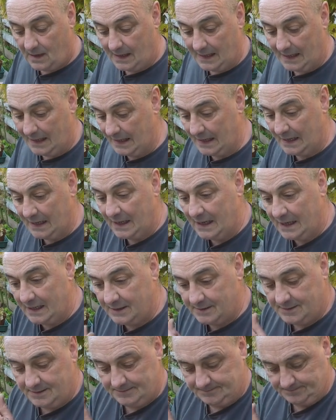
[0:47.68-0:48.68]

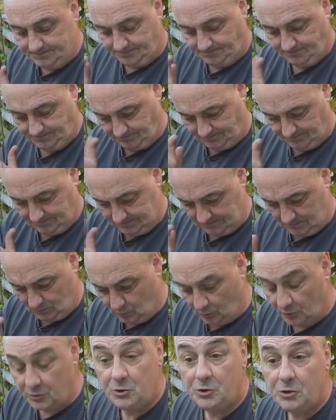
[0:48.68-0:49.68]
And
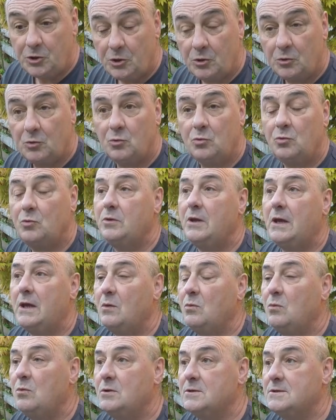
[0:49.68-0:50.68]
we knew
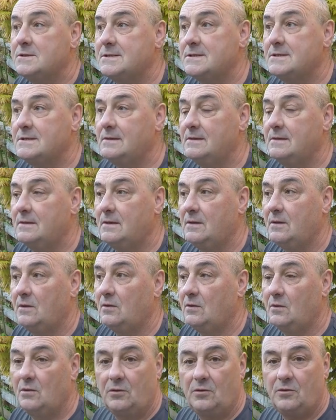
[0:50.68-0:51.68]
there was
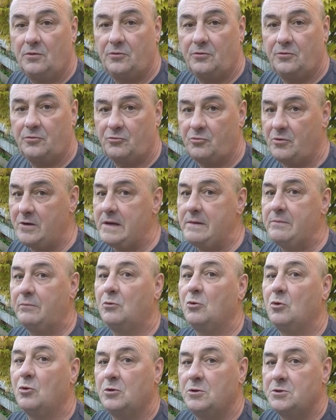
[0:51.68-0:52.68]
three
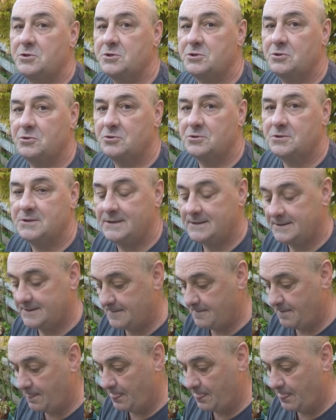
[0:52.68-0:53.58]
broken studs in it.